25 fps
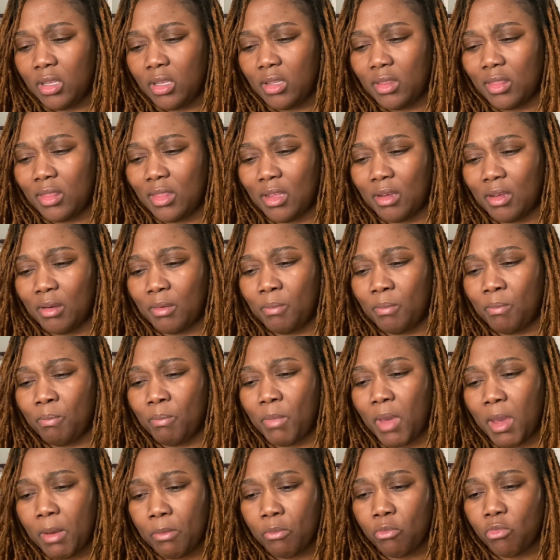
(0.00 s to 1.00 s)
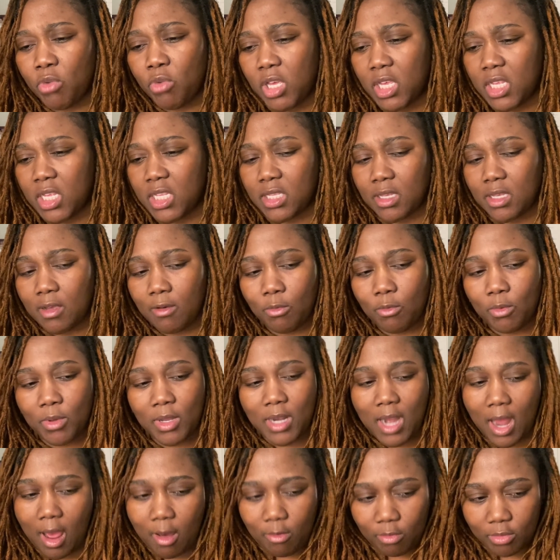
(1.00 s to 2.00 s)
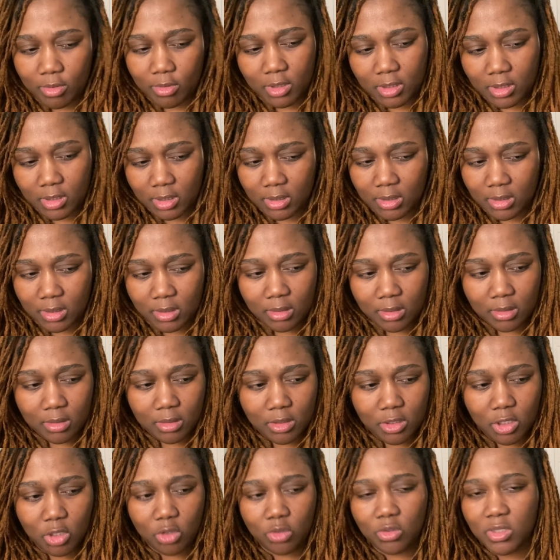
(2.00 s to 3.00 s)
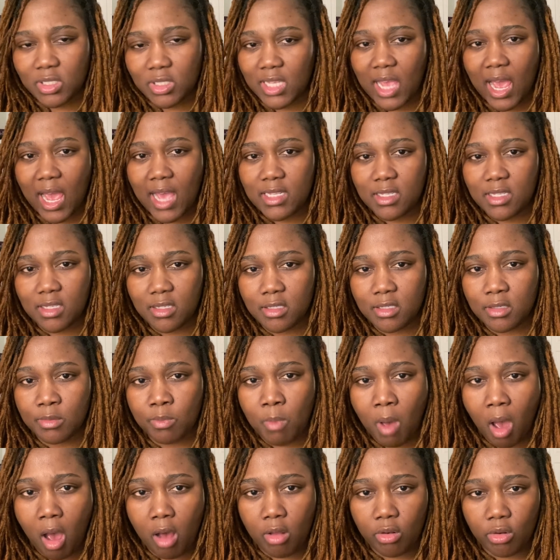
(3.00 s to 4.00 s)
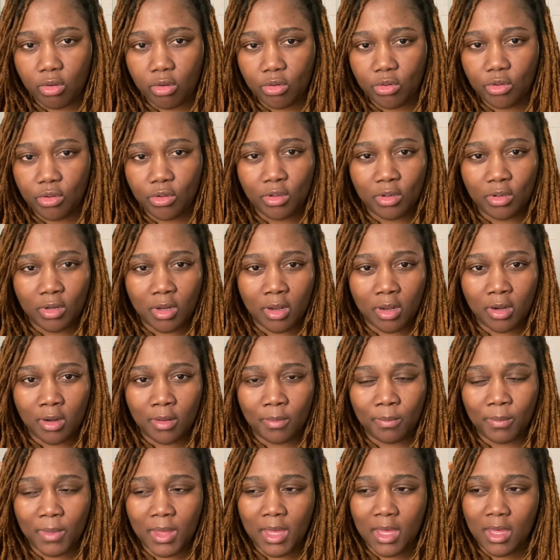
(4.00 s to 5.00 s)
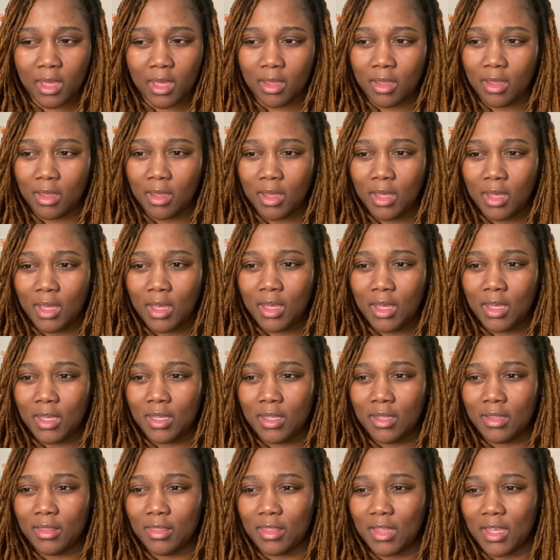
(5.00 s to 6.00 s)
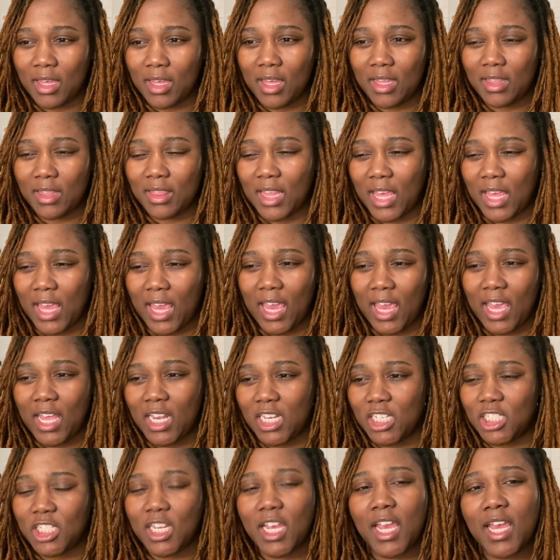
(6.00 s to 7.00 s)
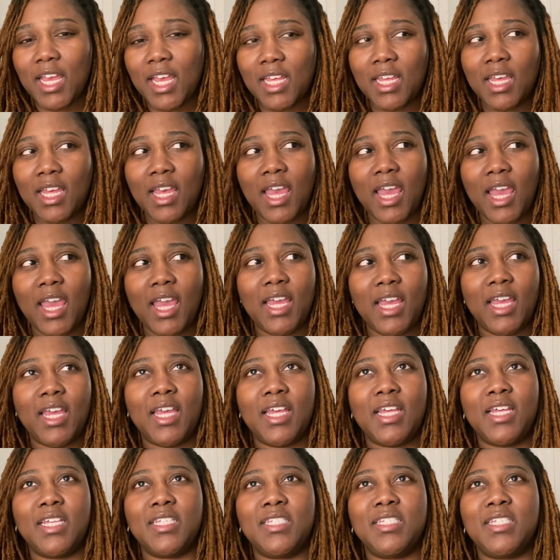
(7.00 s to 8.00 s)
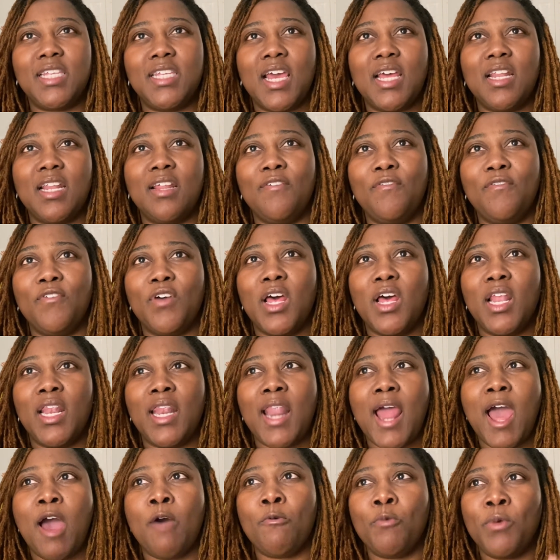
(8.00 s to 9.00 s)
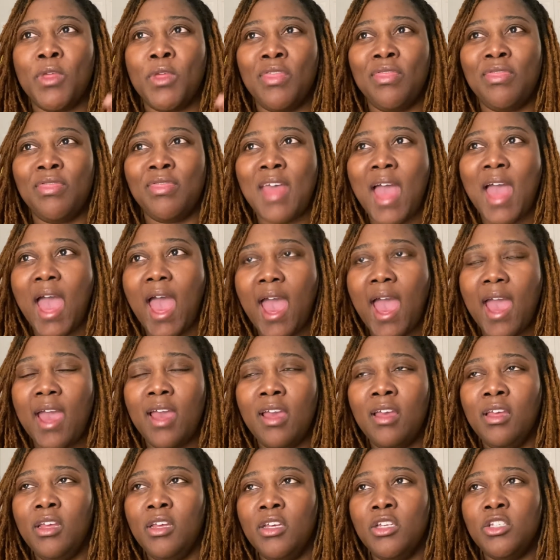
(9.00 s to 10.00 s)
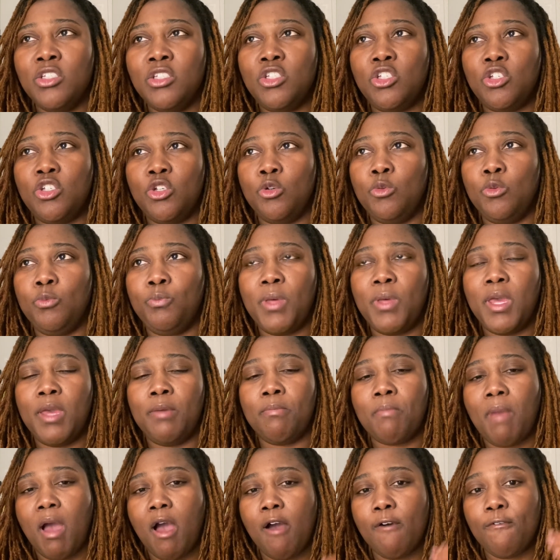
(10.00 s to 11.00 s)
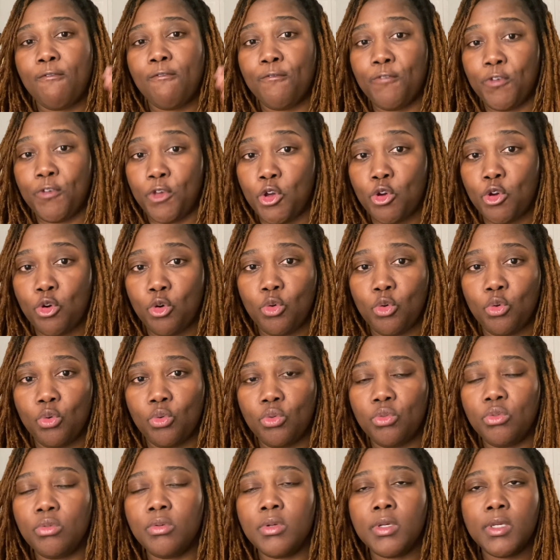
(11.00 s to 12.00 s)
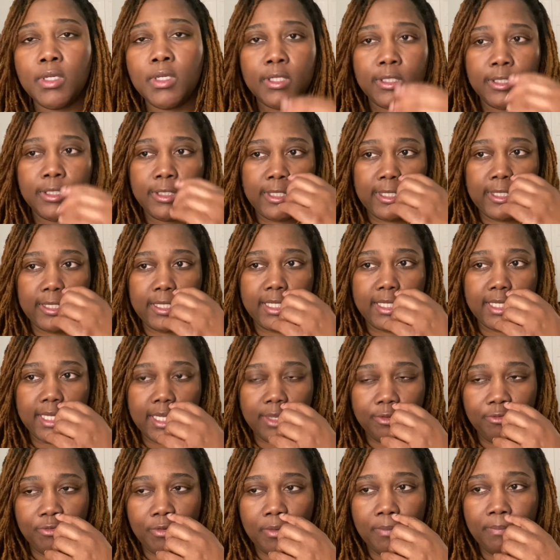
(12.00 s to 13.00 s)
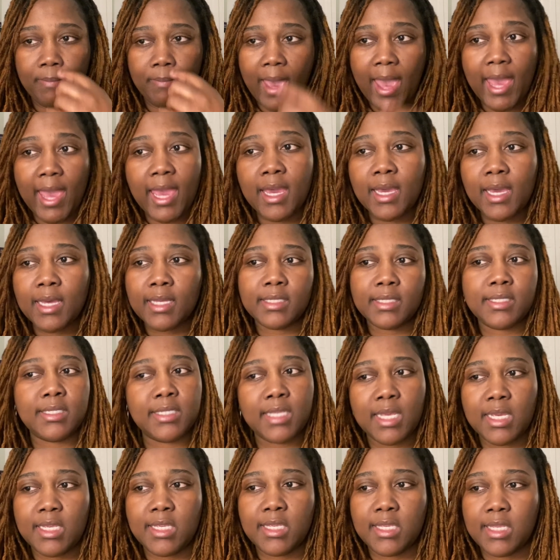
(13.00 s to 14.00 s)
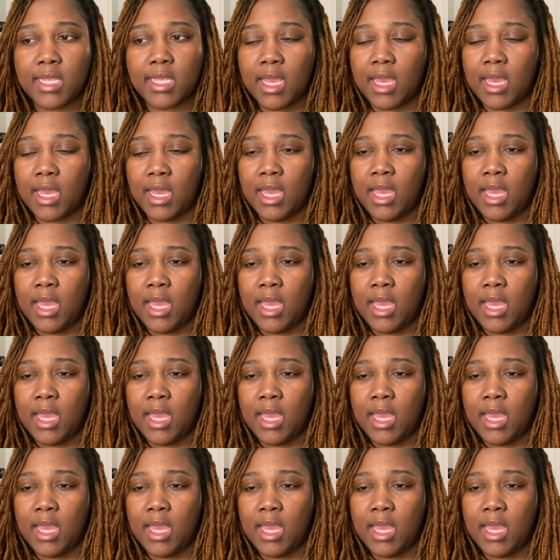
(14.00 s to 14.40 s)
The memories of when I was 2 sizes smaller, you know what I mean? The energy, and instead of allowing that to be my fuel to remain consistent,